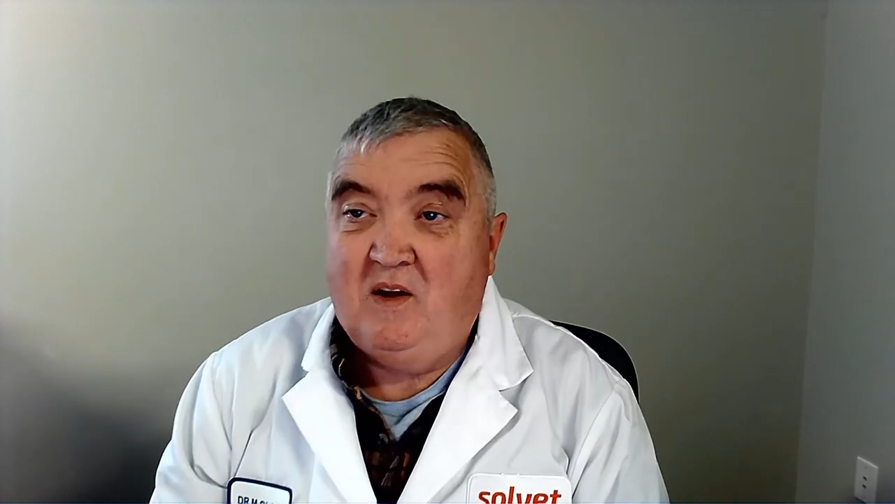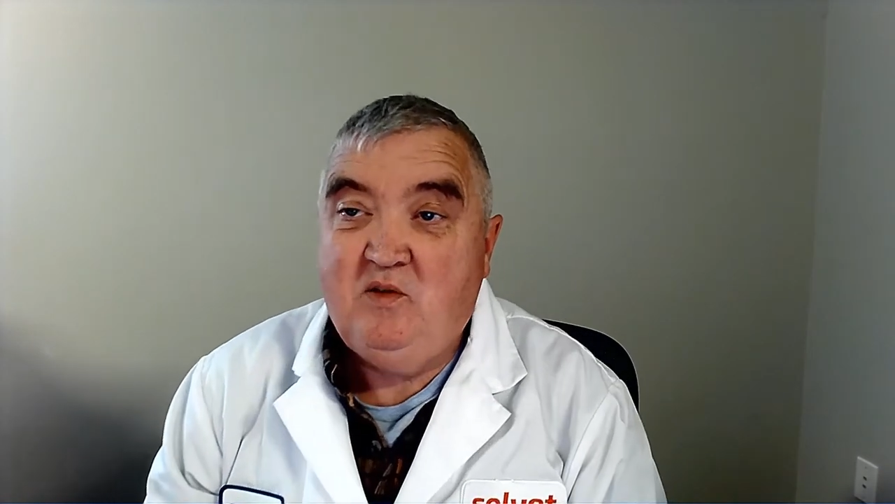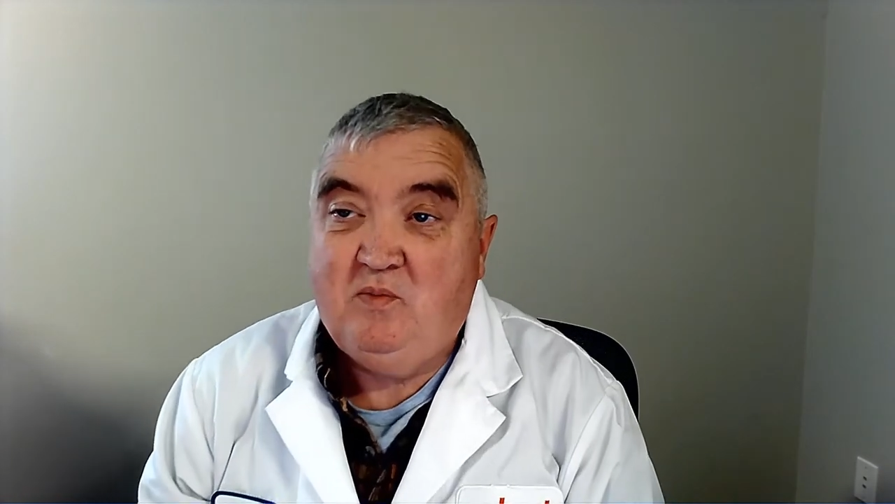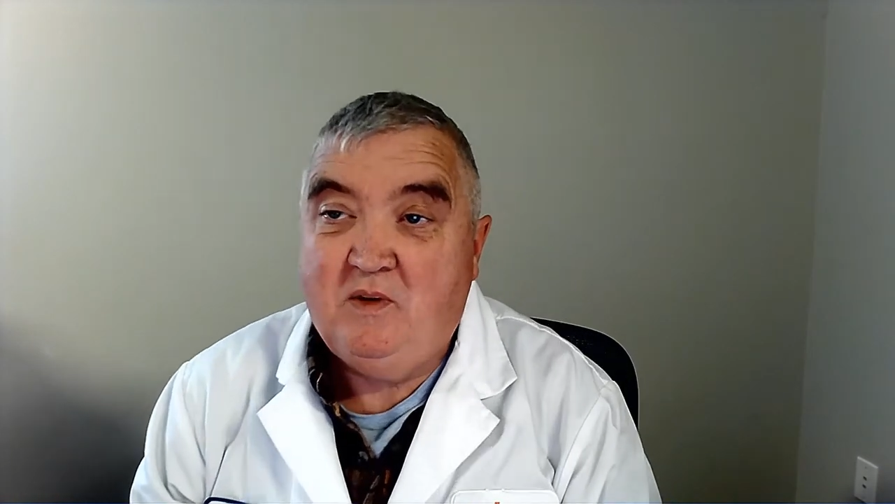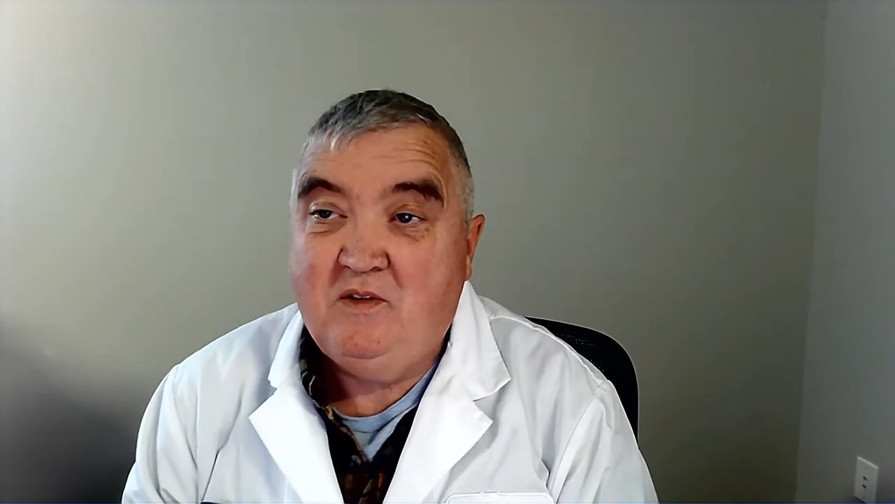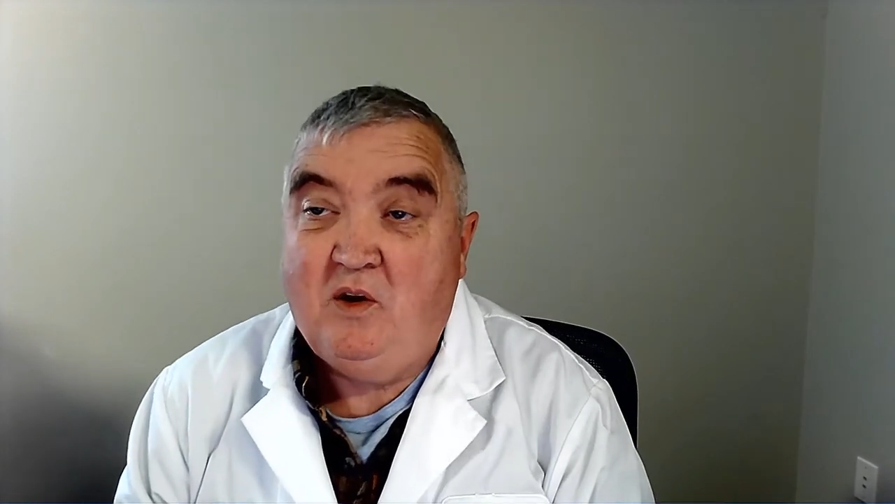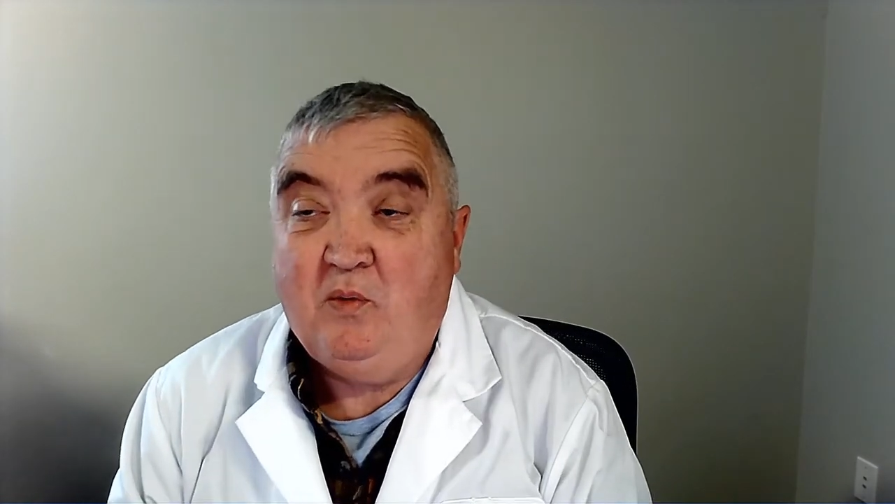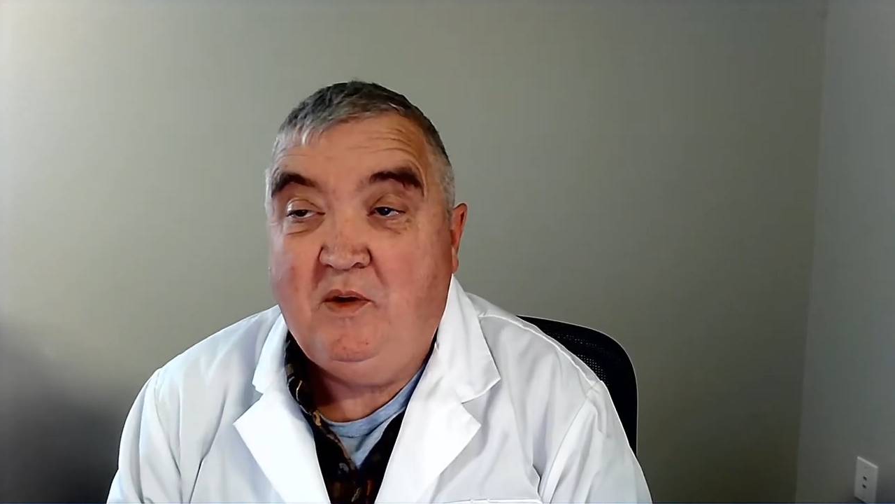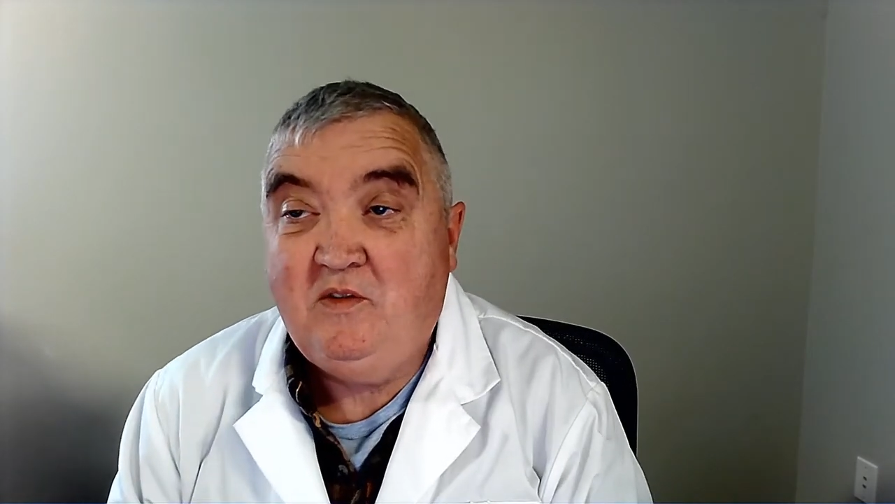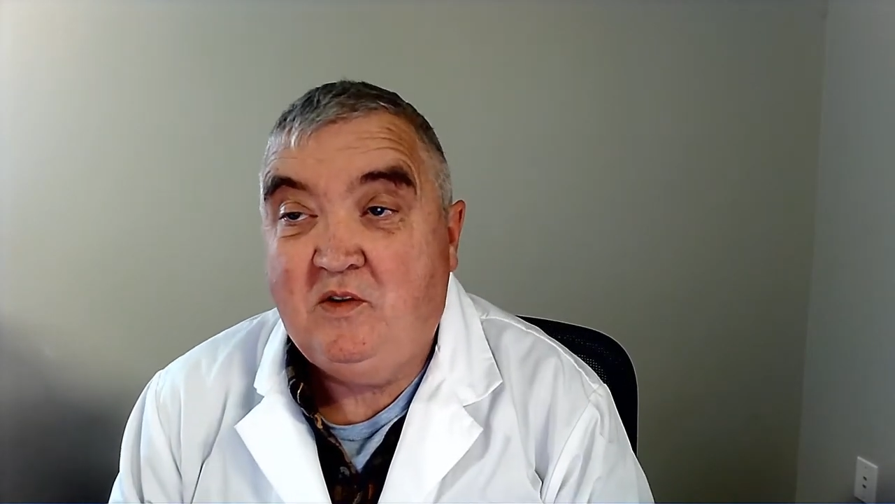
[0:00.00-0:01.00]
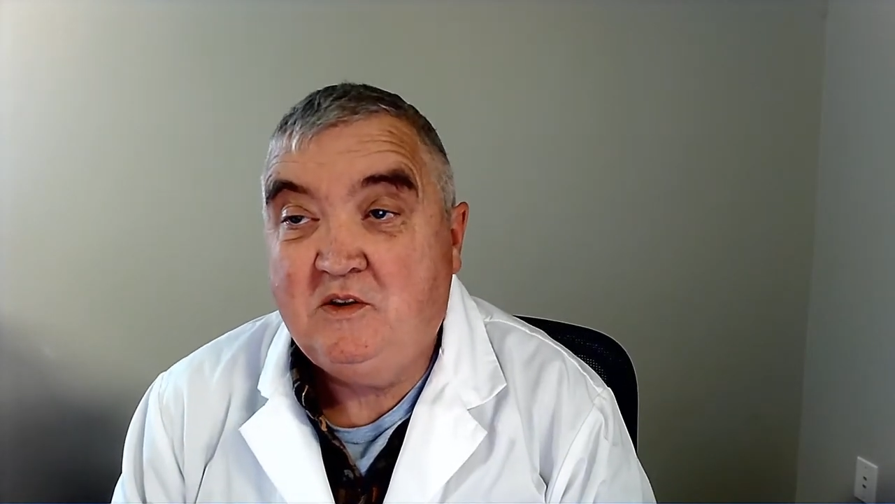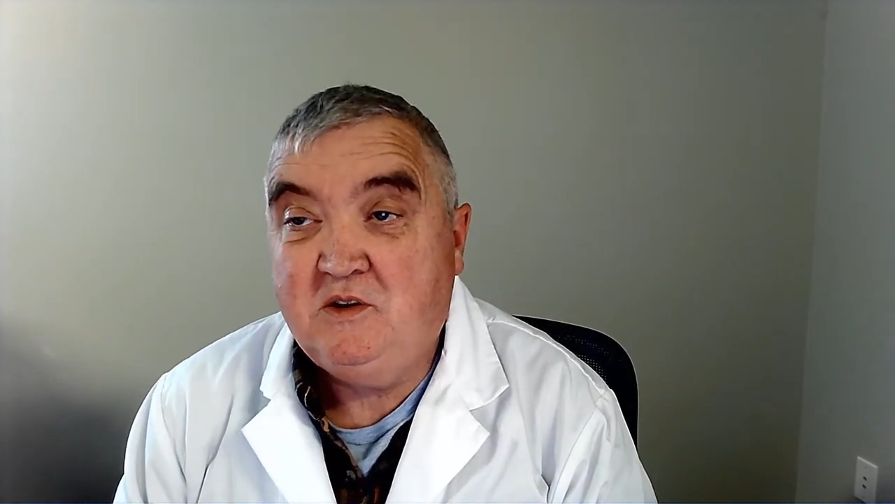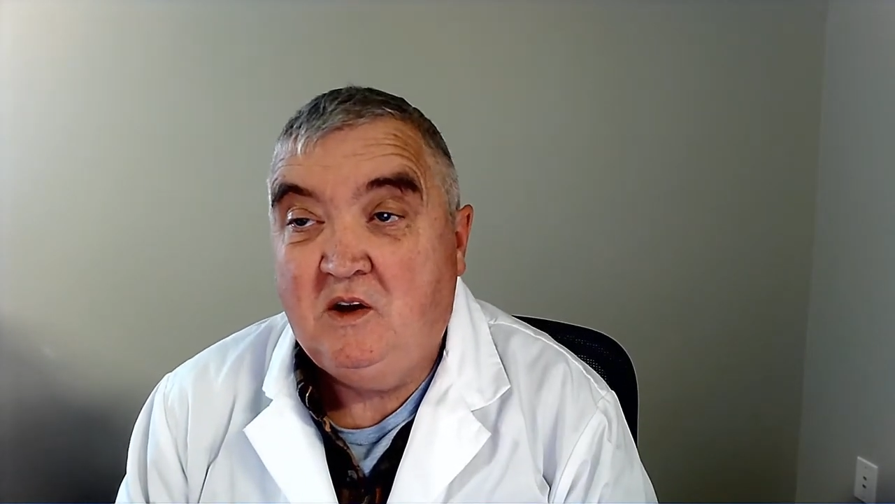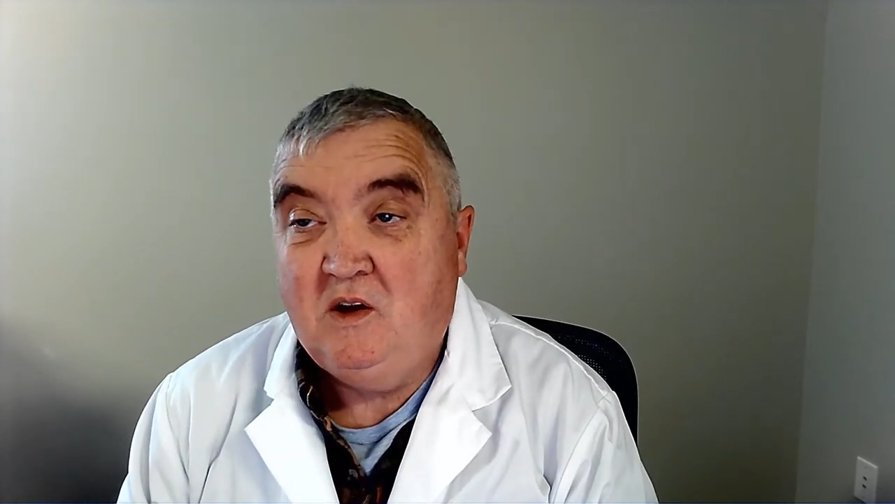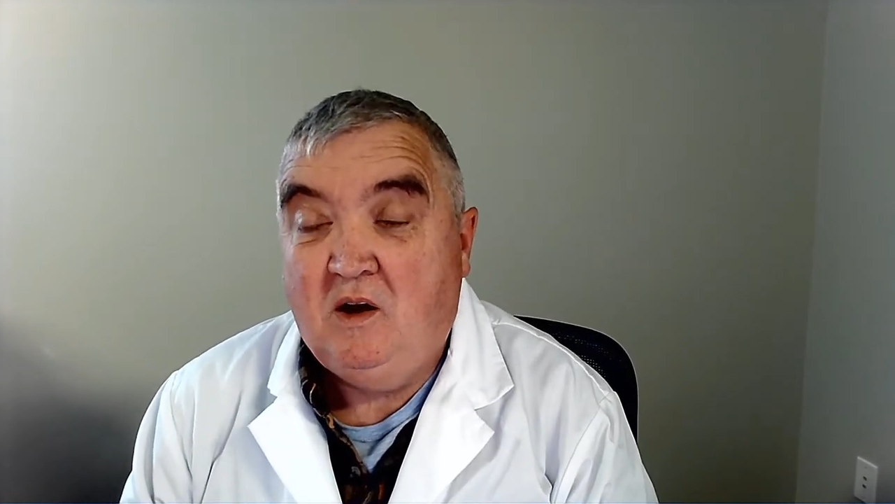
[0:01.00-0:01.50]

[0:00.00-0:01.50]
Vice President Research